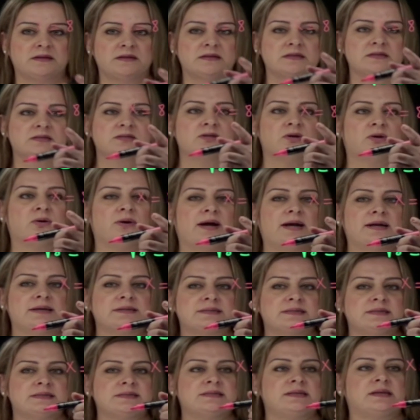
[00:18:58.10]
So
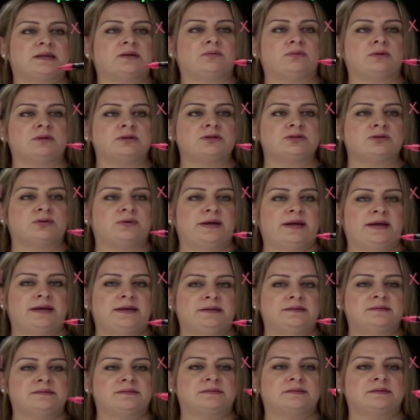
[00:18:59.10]
x is equal to
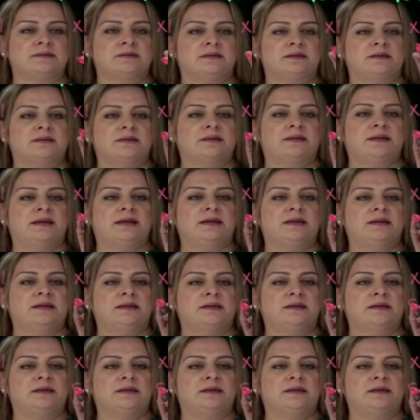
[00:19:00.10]
8, then